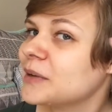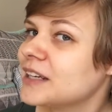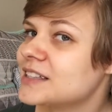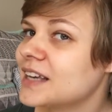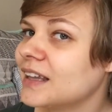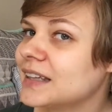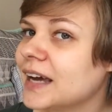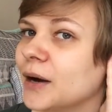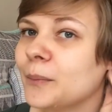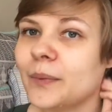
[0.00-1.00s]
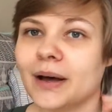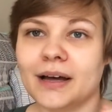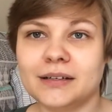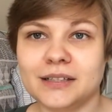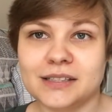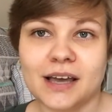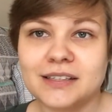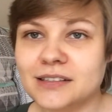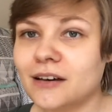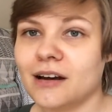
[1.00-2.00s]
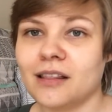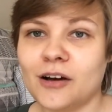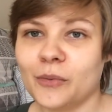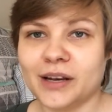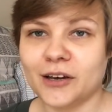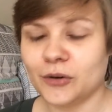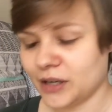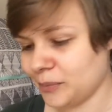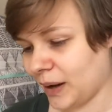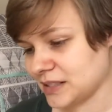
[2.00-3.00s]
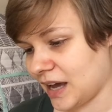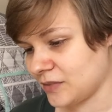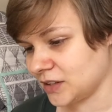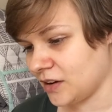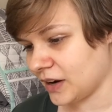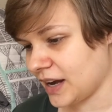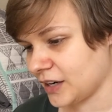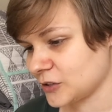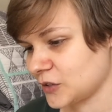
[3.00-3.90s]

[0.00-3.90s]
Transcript: I mean, it's getting there, but I still got a long way to go to get back to having long hair.